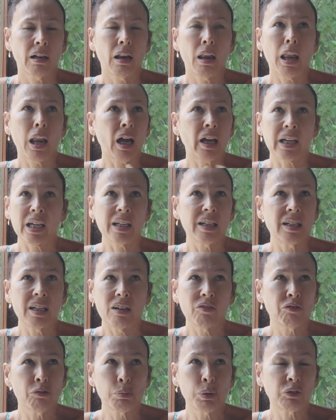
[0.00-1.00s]
like
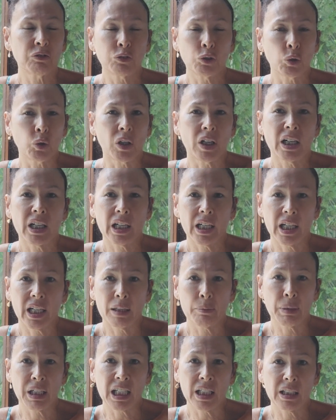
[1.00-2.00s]
never before.
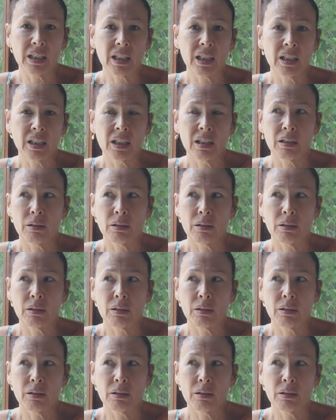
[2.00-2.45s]
I mean,